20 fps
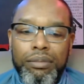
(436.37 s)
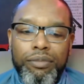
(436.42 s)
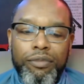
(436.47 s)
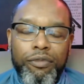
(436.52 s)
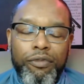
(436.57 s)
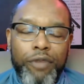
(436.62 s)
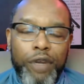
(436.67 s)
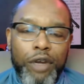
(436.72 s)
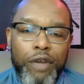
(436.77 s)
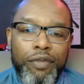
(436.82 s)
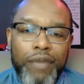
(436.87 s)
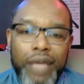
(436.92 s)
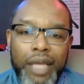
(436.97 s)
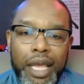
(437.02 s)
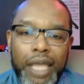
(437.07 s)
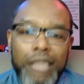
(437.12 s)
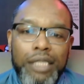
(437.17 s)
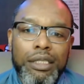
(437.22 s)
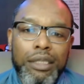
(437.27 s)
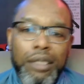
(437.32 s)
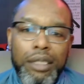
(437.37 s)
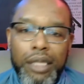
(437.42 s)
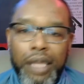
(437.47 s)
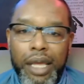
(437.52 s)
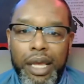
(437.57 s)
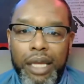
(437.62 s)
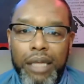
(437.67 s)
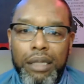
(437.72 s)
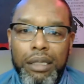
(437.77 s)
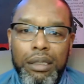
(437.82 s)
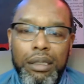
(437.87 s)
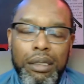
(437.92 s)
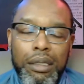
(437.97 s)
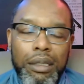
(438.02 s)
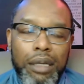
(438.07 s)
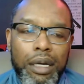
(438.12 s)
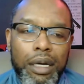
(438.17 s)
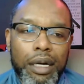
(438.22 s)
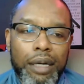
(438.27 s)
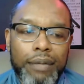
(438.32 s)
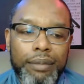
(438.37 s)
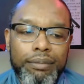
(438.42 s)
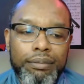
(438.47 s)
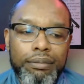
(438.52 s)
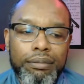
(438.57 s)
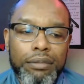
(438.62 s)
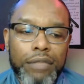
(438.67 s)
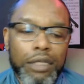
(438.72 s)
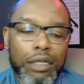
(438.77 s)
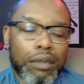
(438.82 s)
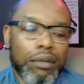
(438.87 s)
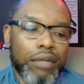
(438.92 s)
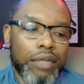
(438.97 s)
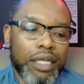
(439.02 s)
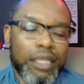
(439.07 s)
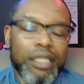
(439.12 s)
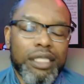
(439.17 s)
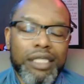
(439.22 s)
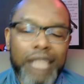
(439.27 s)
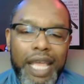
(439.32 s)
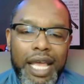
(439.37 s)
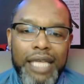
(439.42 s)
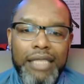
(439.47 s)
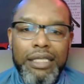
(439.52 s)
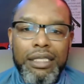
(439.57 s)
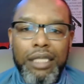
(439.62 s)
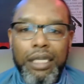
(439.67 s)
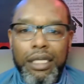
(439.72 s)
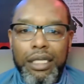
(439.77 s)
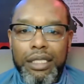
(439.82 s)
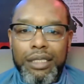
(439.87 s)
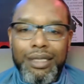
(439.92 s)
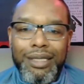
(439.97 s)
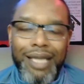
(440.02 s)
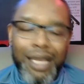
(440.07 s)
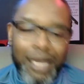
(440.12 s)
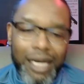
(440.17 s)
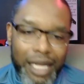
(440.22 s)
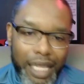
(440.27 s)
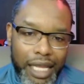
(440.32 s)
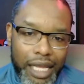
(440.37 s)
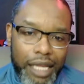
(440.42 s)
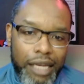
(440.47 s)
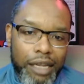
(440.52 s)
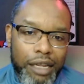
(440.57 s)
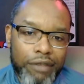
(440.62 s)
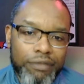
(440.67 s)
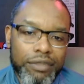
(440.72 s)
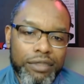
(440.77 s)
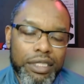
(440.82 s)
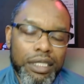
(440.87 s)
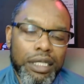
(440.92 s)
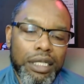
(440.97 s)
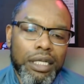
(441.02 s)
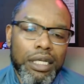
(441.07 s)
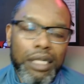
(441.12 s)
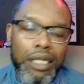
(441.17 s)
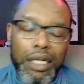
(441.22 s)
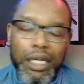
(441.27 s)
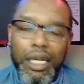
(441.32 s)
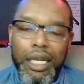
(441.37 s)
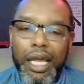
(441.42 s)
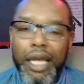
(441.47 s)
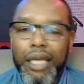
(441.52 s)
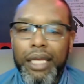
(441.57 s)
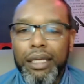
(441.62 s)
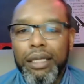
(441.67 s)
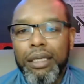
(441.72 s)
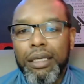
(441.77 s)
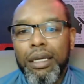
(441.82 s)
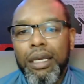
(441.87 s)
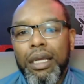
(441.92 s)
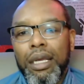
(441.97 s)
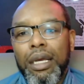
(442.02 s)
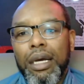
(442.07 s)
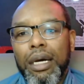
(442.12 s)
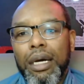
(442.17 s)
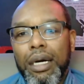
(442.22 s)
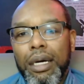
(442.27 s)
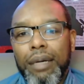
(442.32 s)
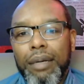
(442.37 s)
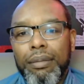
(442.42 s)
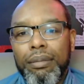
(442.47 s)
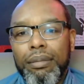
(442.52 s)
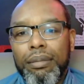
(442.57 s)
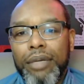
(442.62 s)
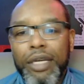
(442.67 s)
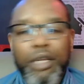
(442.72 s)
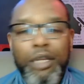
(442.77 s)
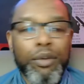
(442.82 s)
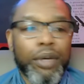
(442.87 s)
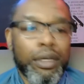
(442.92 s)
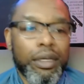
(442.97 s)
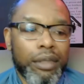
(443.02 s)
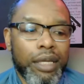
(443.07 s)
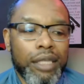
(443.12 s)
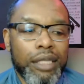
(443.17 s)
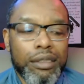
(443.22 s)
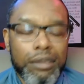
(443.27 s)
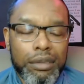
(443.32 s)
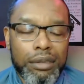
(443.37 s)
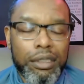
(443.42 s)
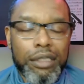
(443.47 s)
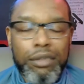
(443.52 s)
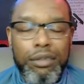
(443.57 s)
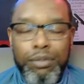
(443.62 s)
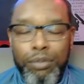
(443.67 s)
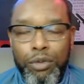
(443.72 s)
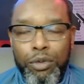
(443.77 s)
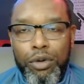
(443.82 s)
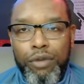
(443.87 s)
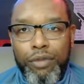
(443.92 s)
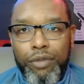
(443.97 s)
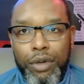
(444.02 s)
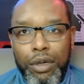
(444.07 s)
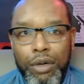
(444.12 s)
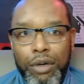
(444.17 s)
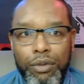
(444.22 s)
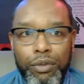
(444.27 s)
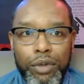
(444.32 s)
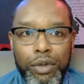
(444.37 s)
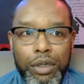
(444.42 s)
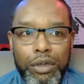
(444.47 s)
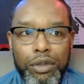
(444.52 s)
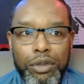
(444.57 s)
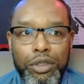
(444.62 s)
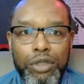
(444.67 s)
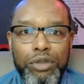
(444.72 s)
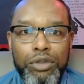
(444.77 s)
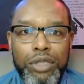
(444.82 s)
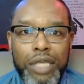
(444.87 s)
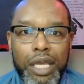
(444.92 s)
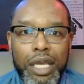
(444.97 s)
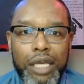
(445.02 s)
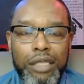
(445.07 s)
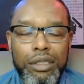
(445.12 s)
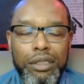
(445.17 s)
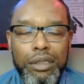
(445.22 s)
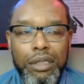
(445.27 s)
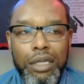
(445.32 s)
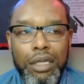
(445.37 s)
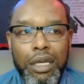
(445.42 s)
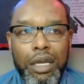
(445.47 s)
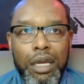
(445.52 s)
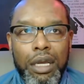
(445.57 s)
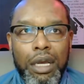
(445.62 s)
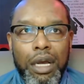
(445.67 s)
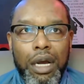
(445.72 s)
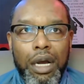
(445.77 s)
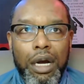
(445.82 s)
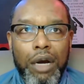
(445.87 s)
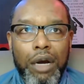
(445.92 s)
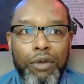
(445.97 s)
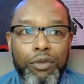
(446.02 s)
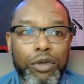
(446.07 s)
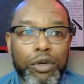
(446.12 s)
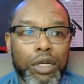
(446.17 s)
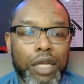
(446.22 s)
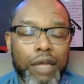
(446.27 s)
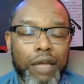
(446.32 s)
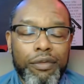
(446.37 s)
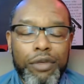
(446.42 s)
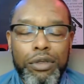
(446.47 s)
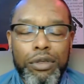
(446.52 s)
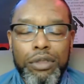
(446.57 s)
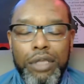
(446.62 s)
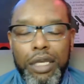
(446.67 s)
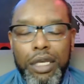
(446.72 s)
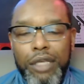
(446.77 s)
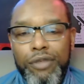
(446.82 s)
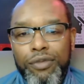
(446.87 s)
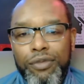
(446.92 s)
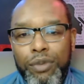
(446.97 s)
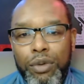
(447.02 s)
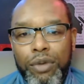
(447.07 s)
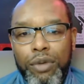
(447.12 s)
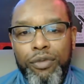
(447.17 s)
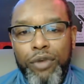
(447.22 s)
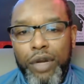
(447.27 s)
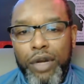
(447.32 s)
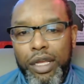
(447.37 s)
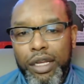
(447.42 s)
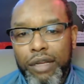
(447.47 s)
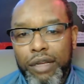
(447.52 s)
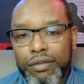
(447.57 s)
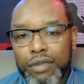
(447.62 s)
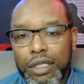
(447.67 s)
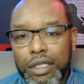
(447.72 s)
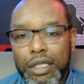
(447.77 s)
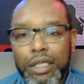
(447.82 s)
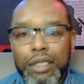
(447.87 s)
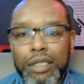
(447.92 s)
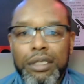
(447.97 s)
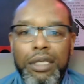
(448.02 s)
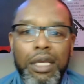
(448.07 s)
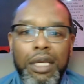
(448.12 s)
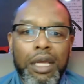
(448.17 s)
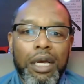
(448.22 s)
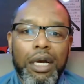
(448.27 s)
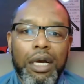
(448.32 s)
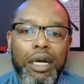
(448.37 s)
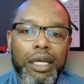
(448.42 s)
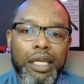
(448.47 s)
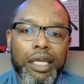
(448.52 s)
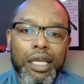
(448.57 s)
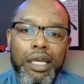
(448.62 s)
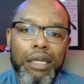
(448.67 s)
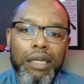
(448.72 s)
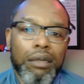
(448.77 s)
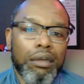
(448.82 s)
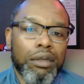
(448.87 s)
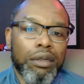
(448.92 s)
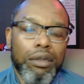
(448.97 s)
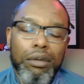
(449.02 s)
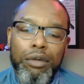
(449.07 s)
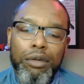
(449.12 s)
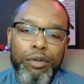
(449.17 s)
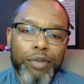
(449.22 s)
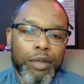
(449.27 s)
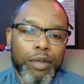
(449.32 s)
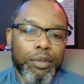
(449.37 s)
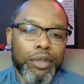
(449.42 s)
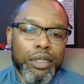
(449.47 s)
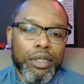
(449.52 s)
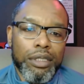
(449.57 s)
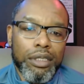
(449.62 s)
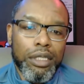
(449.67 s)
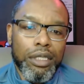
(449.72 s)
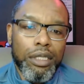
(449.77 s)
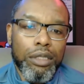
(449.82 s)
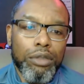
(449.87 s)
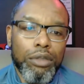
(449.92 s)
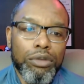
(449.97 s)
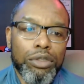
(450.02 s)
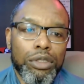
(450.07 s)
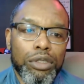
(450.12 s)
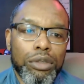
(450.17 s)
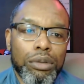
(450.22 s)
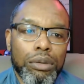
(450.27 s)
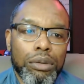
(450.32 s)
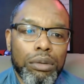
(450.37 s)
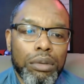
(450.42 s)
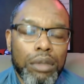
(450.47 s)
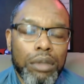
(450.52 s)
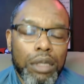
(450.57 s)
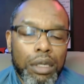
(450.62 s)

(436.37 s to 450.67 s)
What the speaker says: verification that that this asset is kind of NFT like. But anyway, that's more of a real use case, real life use case for NFTs. Again, people continue to